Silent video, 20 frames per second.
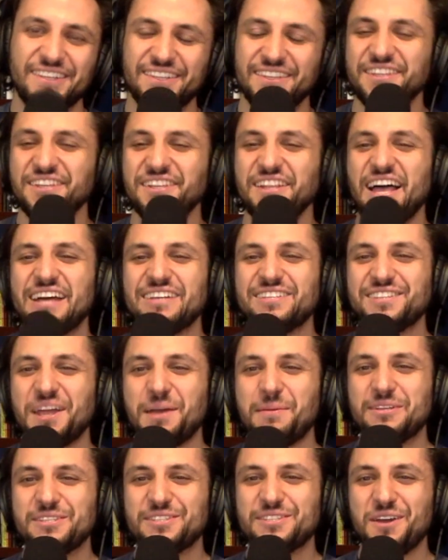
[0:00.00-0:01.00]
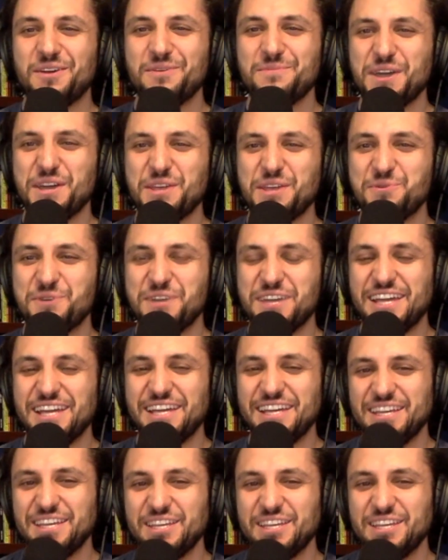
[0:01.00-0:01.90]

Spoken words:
The last time I saw you, by the way,